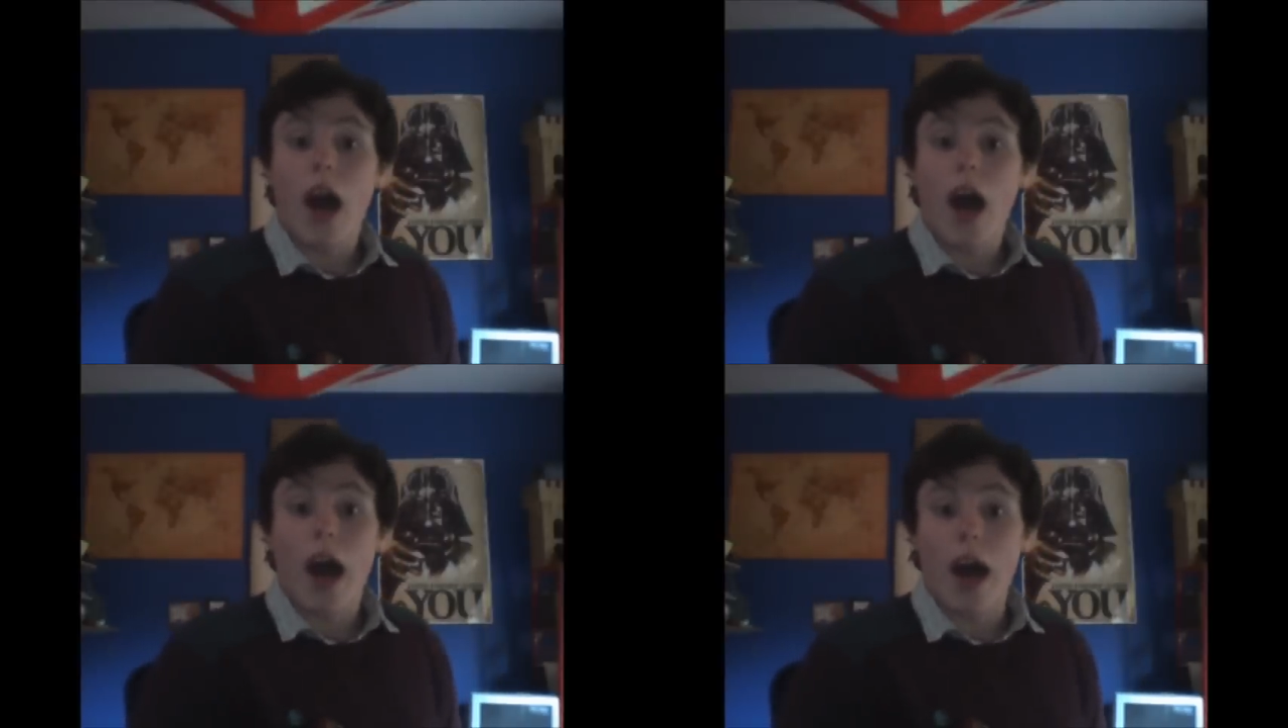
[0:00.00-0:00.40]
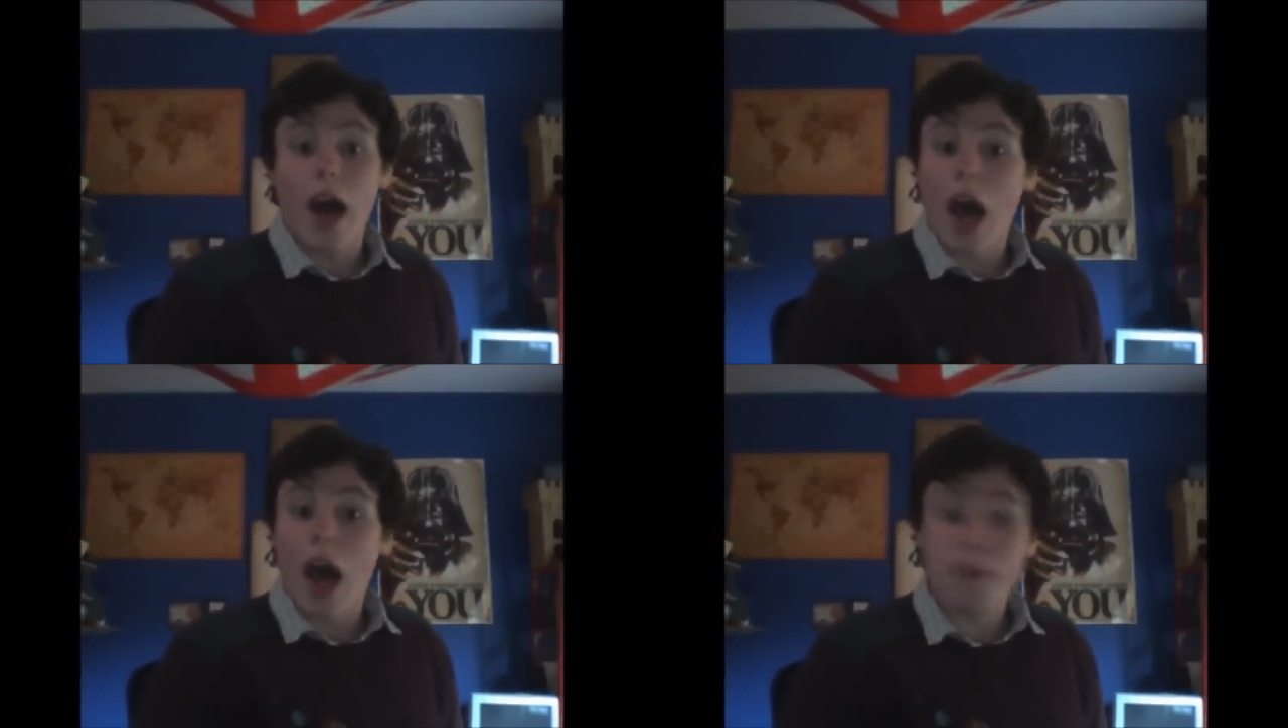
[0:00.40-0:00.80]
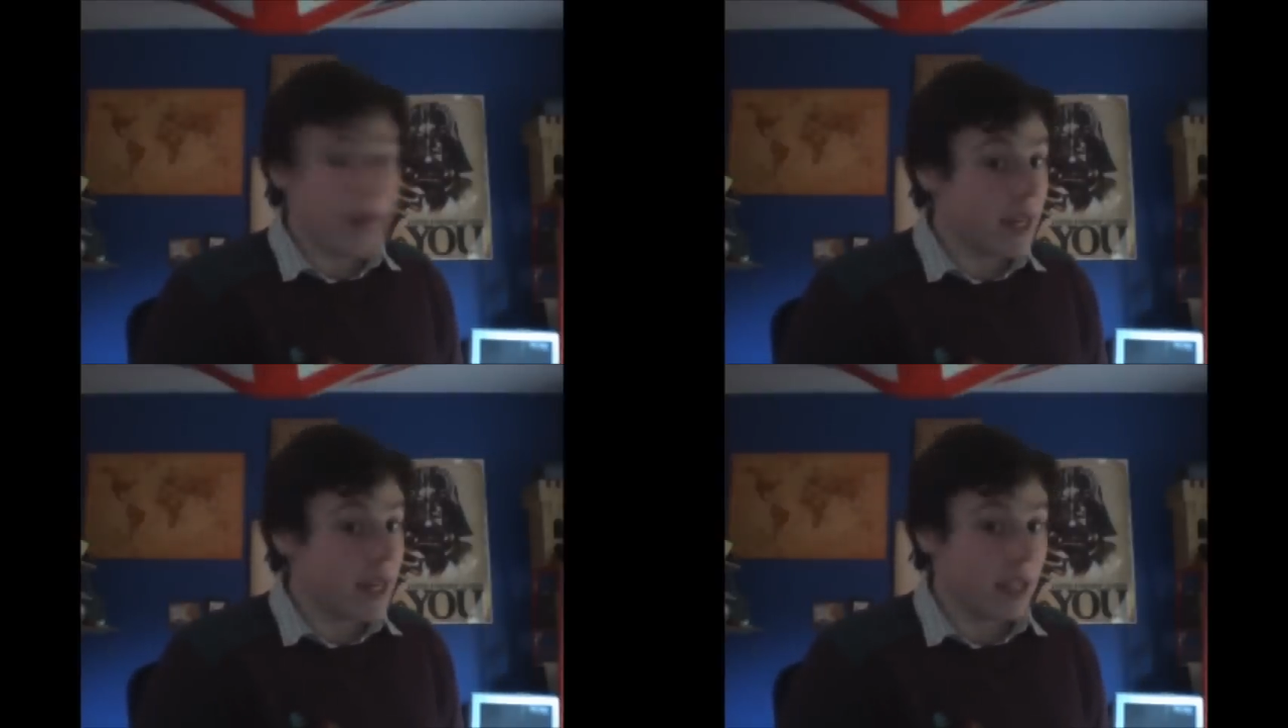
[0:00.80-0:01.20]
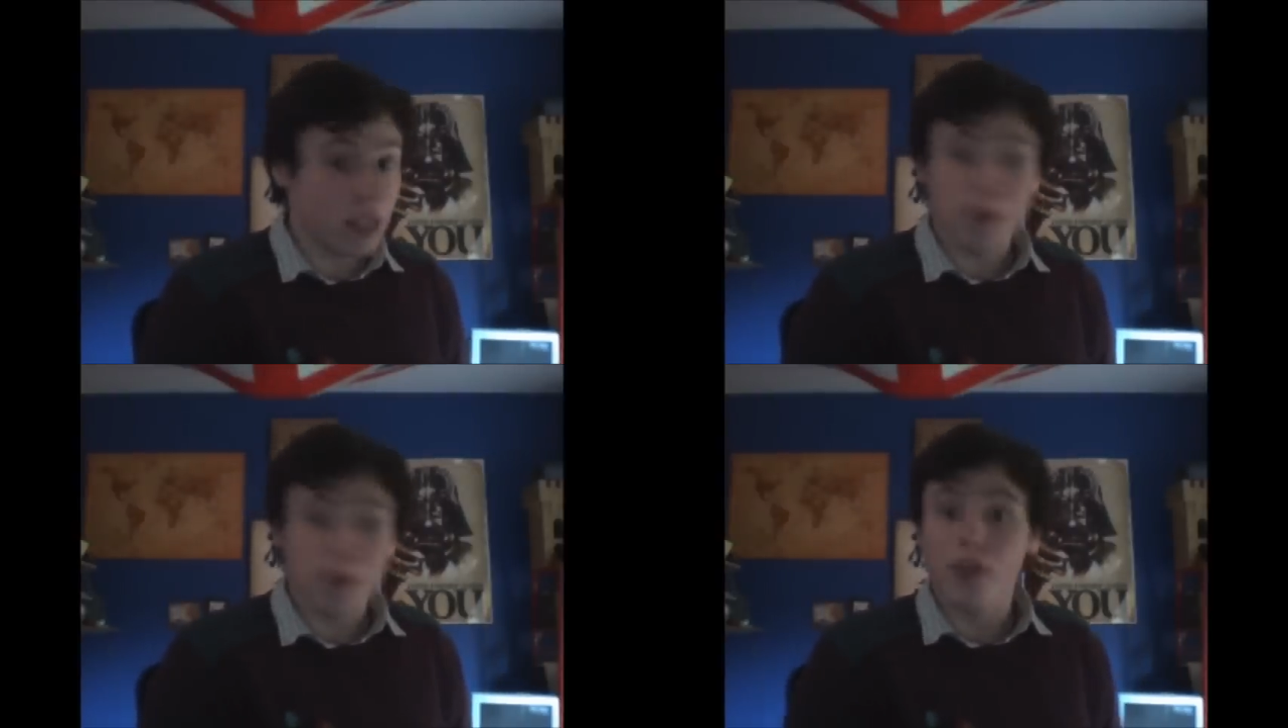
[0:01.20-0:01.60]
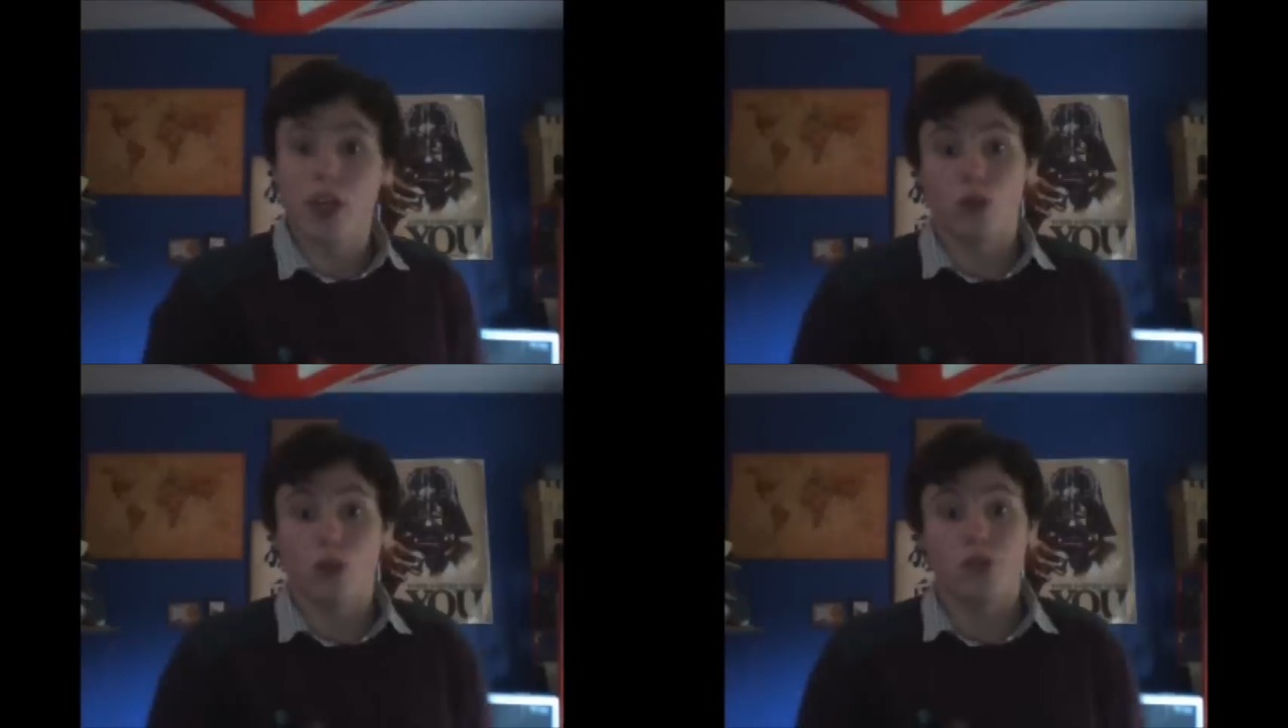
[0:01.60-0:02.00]
I make Let's Play
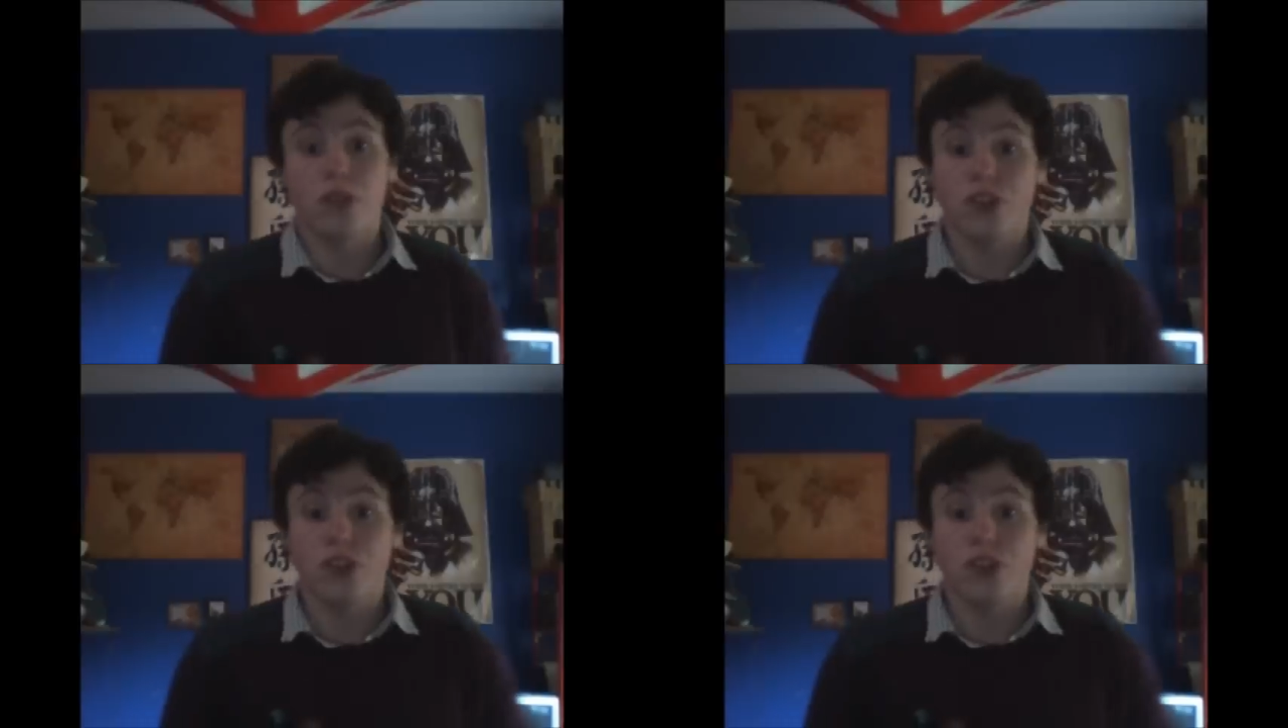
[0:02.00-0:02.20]
videos.